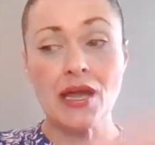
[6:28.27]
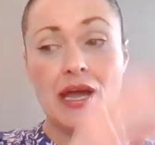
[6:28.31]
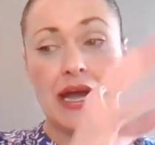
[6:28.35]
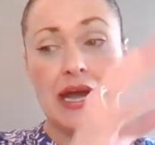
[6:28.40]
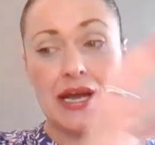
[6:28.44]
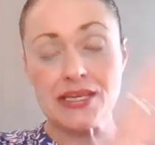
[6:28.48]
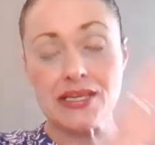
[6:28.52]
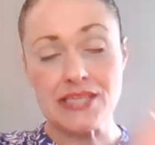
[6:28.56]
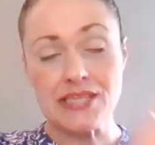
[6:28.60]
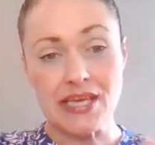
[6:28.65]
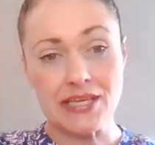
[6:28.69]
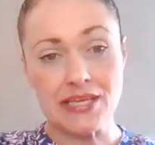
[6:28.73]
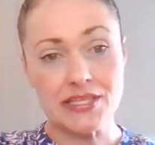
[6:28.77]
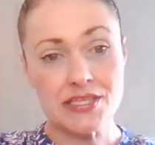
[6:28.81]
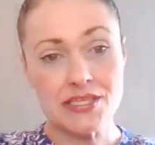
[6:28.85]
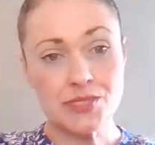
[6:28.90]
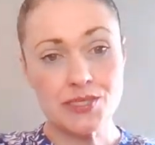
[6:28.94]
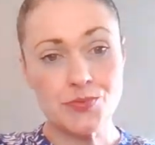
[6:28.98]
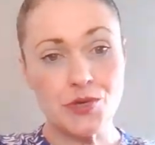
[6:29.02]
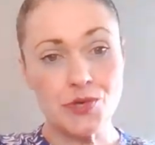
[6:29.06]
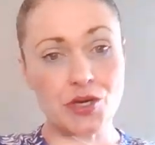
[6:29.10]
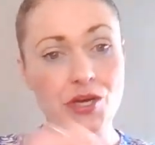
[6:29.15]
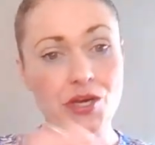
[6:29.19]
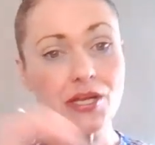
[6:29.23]
I take the
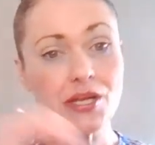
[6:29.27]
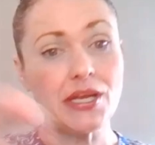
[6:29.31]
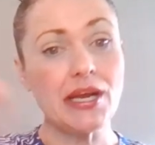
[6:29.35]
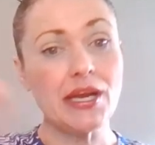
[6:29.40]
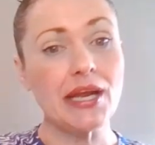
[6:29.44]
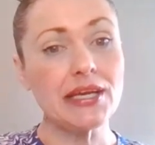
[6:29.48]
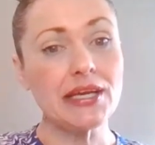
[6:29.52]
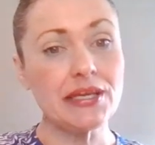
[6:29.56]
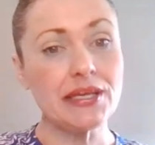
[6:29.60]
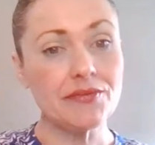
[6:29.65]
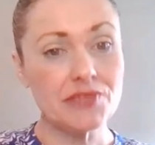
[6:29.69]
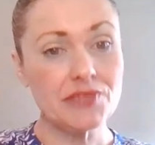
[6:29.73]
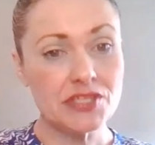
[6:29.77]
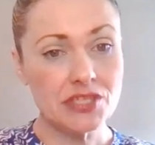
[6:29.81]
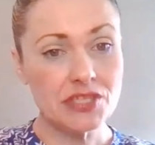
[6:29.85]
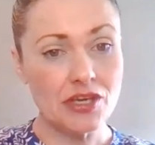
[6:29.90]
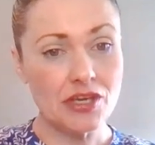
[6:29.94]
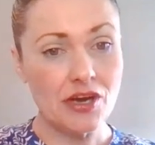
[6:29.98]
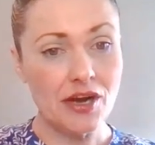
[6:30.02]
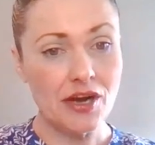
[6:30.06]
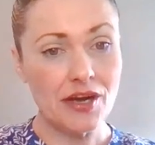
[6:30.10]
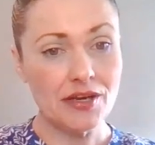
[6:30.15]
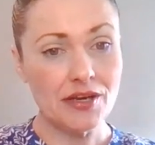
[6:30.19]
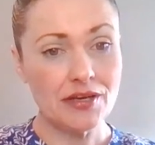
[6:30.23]
spirit and I give it to
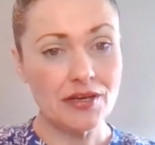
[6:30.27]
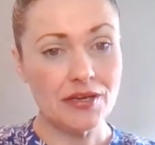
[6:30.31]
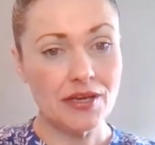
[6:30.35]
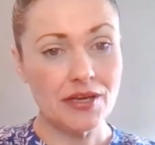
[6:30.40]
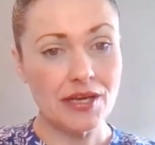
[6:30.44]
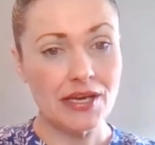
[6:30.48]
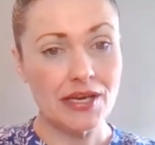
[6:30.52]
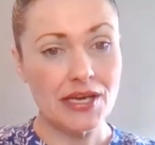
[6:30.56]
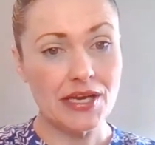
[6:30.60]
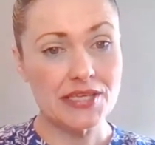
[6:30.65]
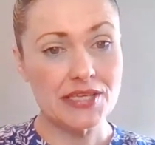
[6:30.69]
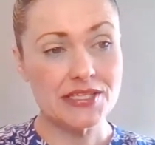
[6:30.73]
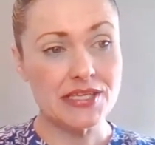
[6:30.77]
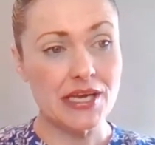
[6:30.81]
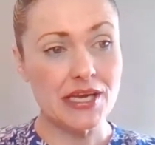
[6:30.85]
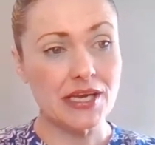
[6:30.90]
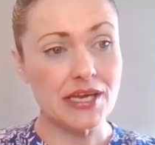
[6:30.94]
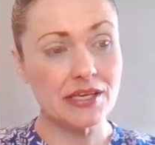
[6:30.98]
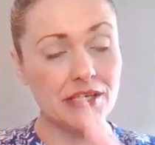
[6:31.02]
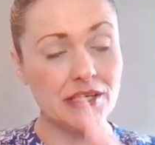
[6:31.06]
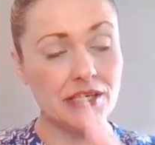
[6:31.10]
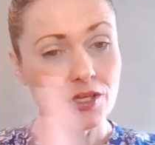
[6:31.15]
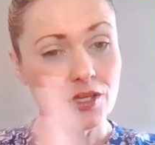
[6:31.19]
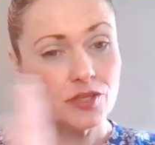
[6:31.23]
God, and I
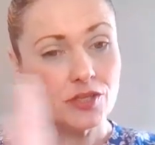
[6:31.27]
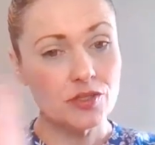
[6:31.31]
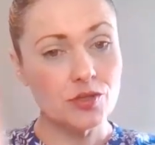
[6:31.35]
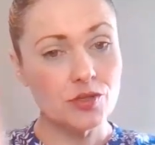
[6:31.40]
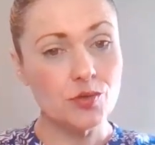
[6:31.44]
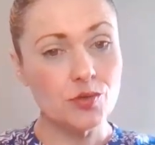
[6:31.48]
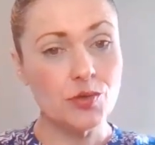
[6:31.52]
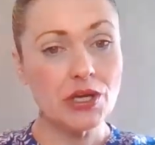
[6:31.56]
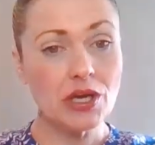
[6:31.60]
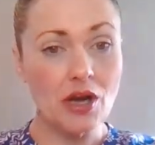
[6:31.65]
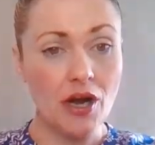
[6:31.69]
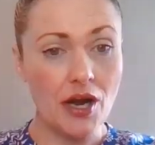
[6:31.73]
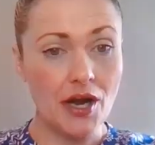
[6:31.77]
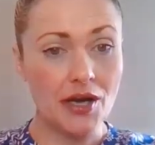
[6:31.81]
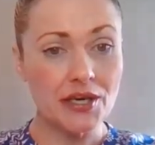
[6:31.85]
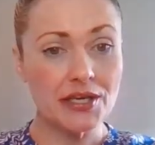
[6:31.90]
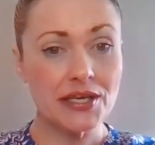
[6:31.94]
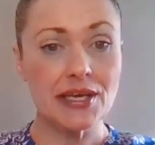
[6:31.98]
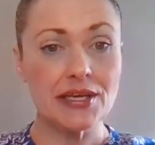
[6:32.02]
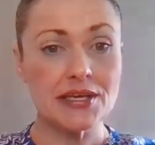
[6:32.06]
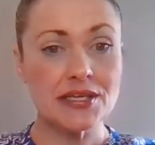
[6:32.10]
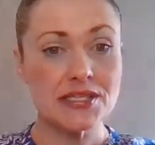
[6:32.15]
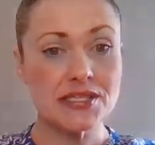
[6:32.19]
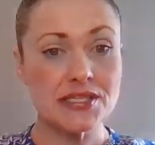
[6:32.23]
say, you and God
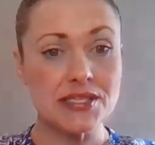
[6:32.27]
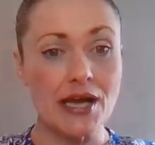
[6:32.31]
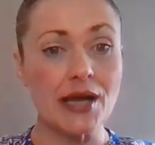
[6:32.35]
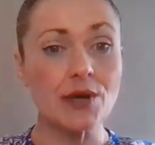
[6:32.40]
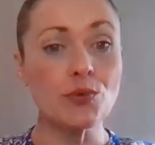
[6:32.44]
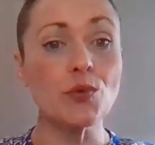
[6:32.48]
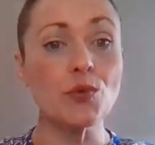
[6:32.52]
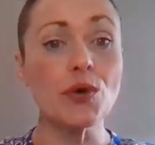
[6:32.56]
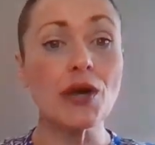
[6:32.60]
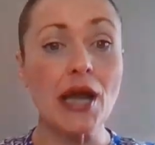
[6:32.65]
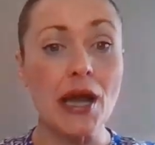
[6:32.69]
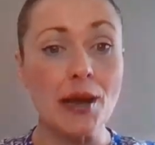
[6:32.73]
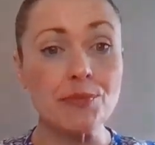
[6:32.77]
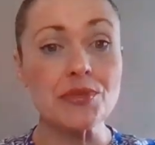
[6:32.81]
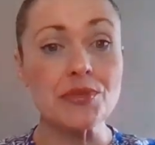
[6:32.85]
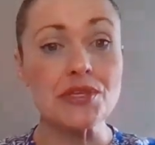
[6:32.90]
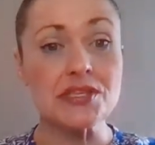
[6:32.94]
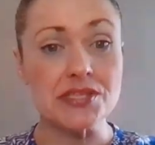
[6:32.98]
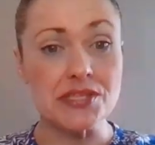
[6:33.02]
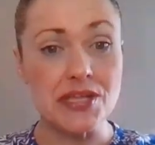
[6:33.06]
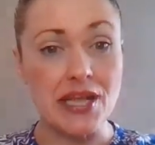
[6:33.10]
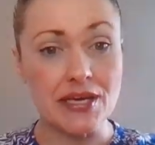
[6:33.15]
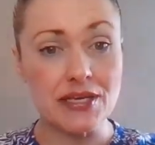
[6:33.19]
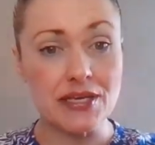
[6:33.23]
can decide what
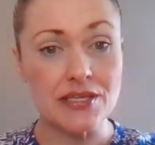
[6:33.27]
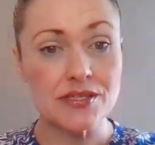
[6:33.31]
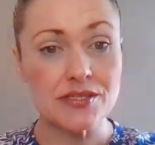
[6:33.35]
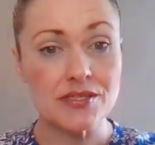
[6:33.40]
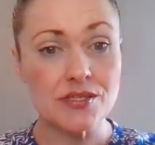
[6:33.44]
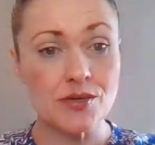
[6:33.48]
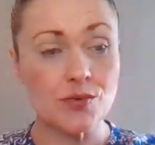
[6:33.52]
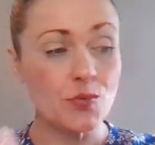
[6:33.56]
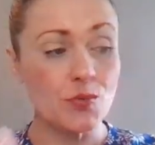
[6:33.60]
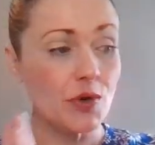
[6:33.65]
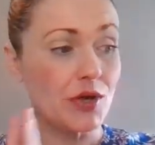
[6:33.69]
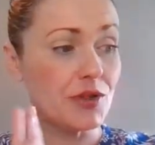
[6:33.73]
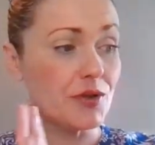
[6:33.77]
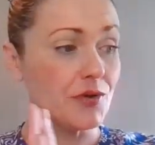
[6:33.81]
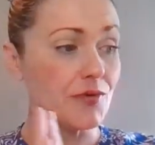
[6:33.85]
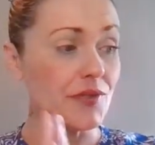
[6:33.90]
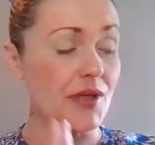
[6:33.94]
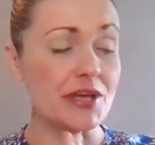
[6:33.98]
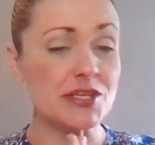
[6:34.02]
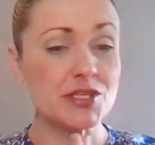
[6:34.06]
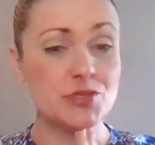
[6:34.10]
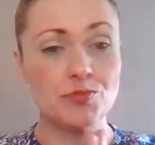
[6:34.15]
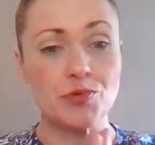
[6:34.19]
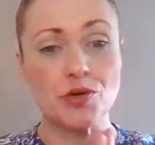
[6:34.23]
happens next, whether
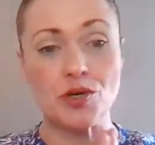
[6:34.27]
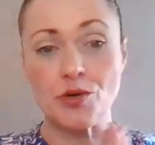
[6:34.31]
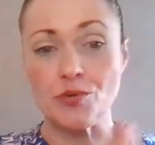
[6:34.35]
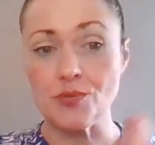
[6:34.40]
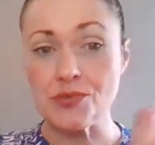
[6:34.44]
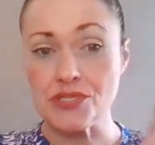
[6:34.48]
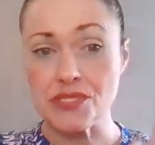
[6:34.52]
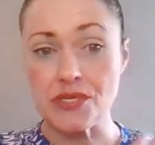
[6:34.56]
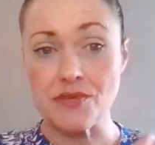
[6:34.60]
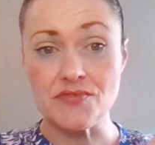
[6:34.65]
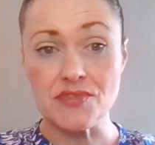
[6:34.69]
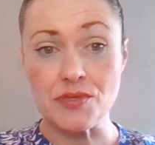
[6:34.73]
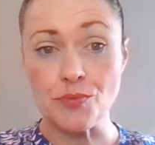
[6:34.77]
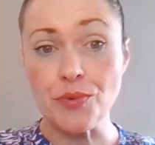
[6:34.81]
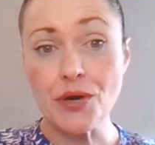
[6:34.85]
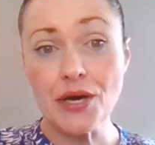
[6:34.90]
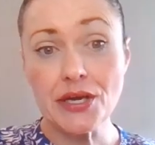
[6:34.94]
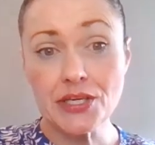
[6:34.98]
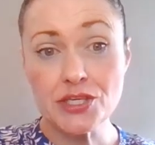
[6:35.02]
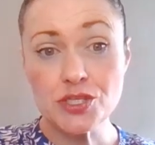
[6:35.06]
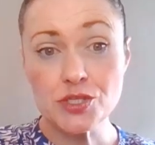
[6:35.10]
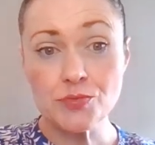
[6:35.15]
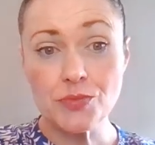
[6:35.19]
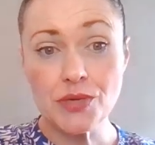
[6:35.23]
that spirit receives a
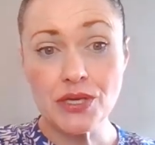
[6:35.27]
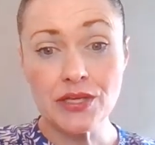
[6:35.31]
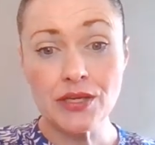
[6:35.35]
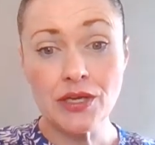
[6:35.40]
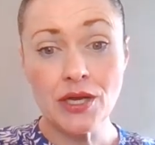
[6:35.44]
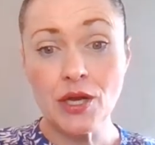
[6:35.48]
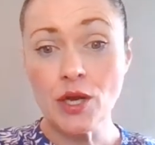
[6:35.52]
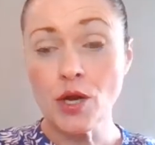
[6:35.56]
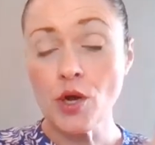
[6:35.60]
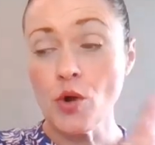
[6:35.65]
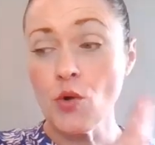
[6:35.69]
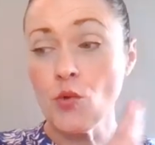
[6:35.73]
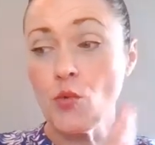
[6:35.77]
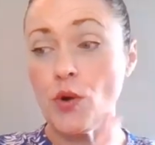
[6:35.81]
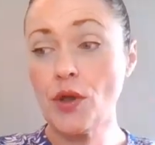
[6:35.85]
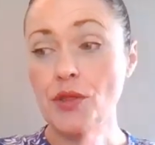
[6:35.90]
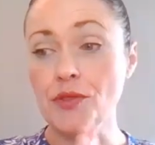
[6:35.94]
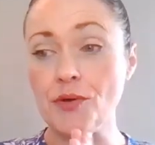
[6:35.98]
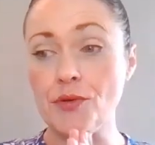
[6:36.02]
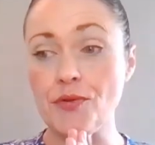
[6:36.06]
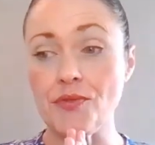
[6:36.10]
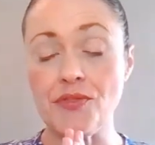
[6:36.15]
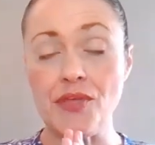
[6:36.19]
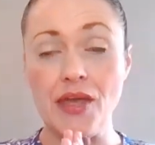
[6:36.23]
punishment,
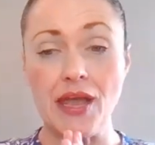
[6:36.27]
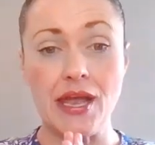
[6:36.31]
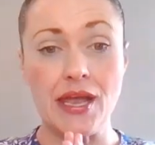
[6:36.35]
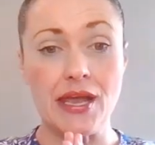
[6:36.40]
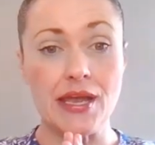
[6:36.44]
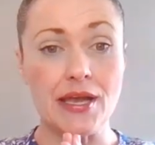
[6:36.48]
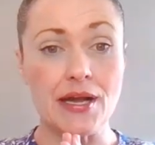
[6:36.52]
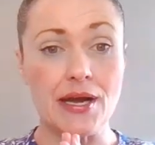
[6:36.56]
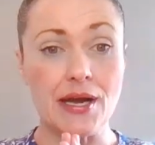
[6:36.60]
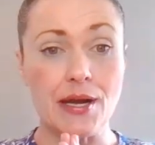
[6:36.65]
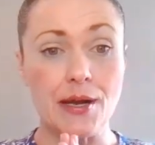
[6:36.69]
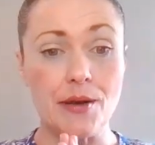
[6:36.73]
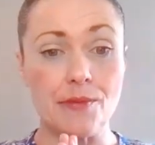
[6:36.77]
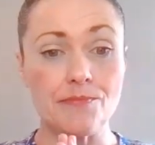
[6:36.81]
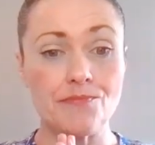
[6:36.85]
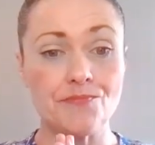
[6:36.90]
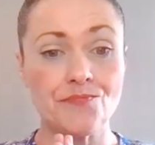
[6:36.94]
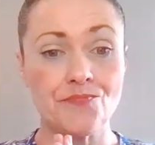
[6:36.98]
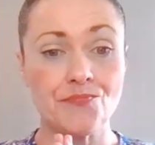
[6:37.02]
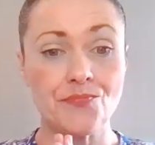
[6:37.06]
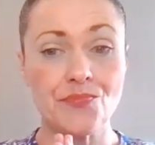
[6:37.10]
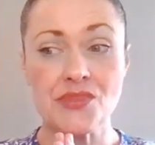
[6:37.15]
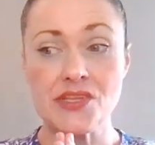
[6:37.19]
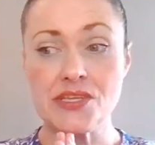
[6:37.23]
whether they
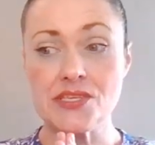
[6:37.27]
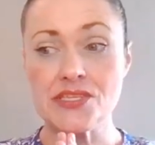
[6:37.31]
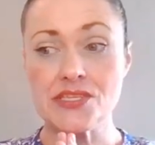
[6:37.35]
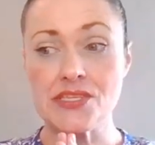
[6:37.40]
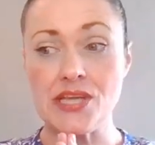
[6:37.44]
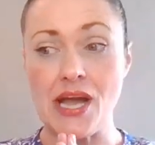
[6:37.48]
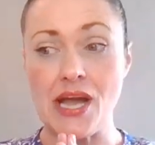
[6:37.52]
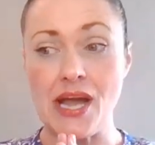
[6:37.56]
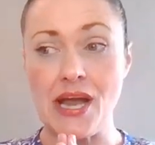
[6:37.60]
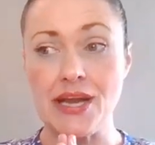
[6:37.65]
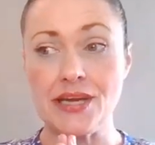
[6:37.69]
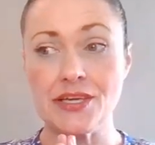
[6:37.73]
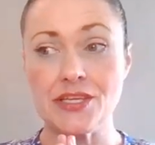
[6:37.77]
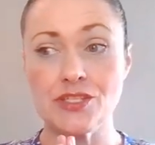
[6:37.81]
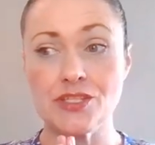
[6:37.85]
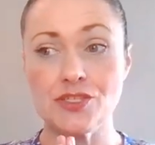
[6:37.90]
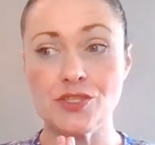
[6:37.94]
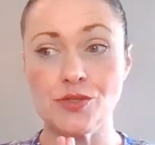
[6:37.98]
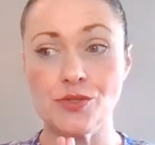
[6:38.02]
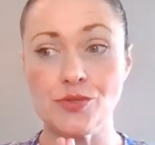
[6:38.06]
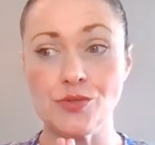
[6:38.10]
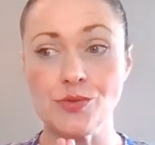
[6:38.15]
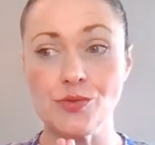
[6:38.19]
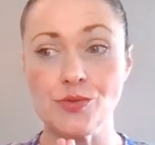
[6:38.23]
decide
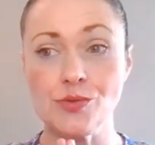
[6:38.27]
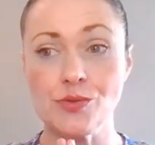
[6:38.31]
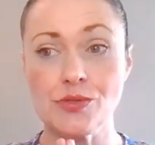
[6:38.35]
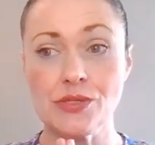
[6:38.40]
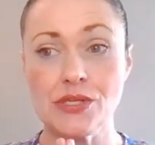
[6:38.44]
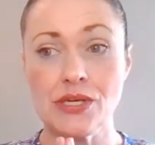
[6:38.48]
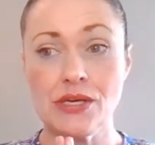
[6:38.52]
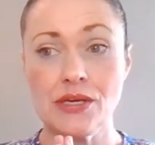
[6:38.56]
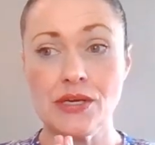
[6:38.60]
to